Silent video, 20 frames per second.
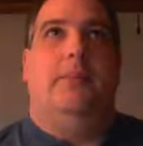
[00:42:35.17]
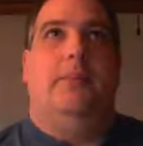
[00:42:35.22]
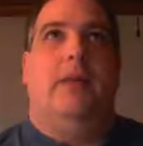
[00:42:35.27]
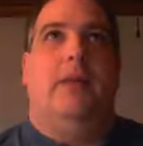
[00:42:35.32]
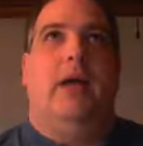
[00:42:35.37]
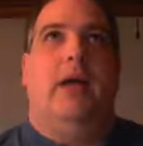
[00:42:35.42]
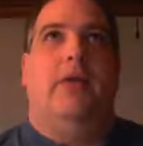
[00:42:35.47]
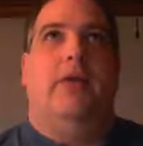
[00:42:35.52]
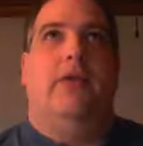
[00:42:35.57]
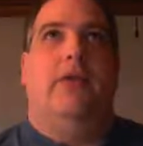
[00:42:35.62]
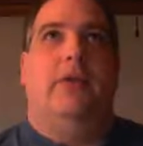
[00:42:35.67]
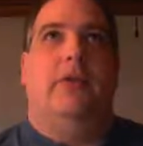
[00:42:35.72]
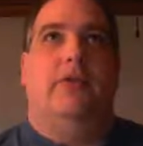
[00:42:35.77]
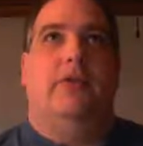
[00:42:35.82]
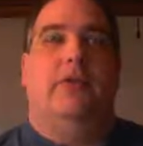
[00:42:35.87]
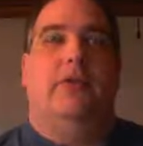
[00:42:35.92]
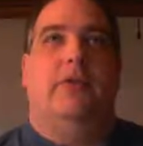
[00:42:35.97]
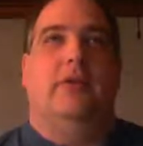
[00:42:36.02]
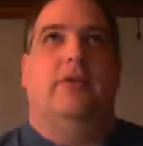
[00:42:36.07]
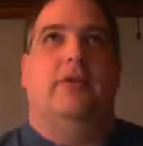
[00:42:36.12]
And there's
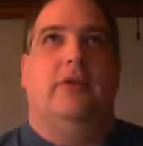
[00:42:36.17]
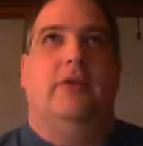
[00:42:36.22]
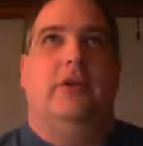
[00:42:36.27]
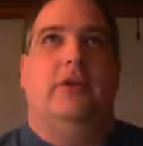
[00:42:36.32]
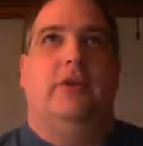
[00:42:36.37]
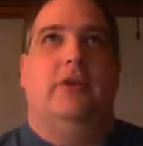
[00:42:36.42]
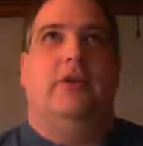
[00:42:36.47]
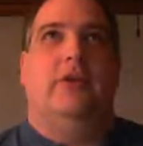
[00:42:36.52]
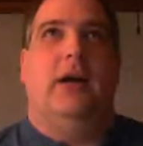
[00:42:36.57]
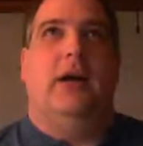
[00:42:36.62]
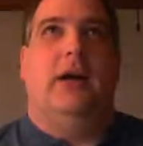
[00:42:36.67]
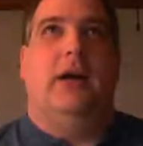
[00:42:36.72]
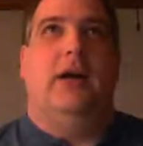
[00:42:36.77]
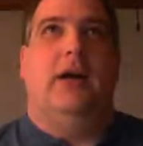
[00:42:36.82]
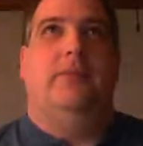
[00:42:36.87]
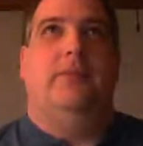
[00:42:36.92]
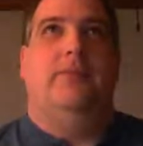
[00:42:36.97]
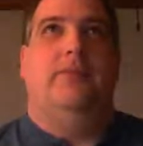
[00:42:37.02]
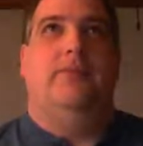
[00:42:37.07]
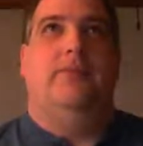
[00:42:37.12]
a little
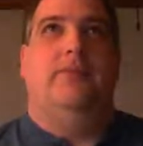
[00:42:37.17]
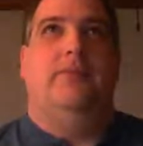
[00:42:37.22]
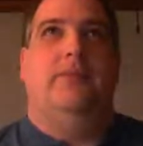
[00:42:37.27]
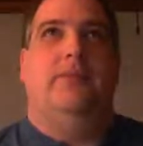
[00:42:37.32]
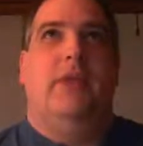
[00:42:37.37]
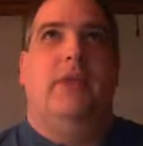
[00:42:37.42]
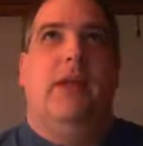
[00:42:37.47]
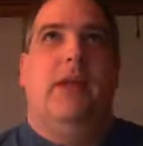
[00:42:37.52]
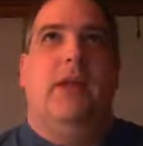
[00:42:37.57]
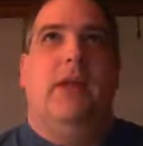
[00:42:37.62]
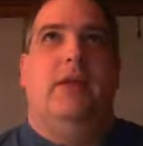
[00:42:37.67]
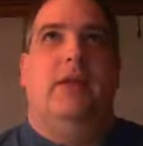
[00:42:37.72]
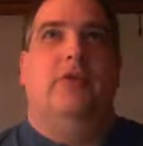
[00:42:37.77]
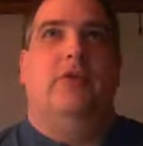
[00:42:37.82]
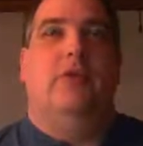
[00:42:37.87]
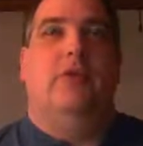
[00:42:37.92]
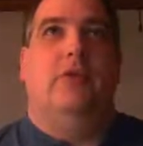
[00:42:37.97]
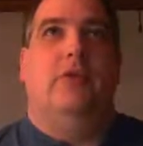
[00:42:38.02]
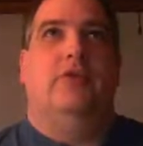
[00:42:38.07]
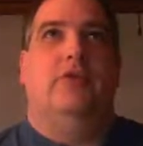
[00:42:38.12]

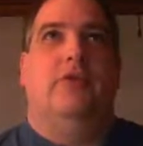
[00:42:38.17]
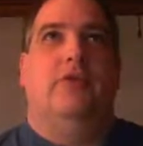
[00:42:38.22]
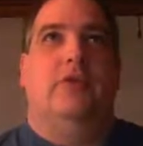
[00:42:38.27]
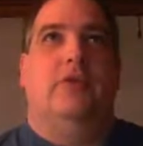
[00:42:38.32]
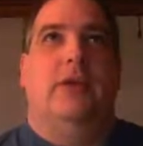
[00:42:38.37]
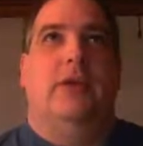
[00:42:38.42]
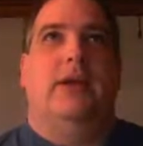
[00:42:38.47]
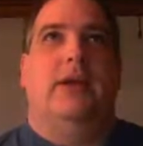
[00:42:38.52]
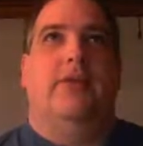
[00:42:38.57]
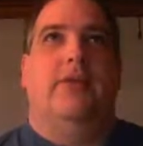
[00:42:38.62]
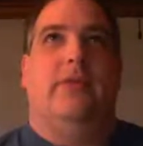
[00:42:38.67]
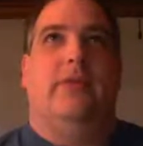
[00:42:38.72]
trick